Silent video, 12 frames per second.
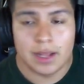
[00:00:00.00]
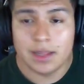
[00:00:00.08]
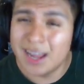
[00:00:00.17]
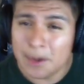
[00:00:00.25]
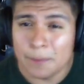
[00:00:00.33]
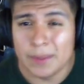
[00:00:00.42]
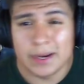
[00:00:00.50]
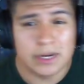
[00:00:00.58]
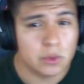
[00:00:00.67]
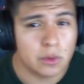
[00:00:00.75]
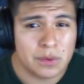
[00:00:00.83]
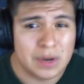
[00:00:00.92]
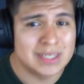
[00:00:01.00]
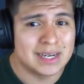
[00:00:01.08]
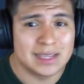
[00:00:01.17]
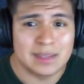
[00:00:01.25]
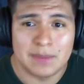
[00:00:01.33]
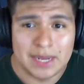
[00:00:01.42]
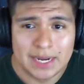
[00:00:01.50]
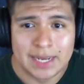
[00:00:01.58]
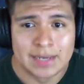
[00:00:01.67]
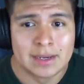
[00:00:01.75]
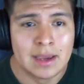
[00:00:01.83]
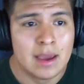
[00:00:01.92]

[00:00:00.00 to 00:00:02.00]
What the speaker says: A lot of players were present at the meeting,